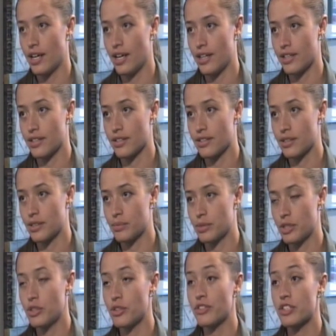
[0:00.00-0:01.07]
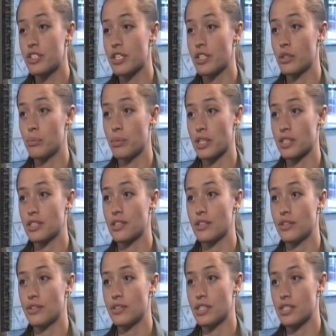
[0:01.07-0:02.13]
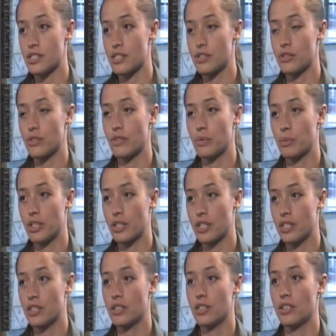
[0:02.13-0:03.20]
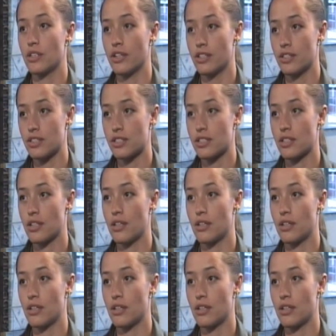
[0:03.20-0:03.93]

at um, the University of New Mexico, the Institute of American Indian Arts,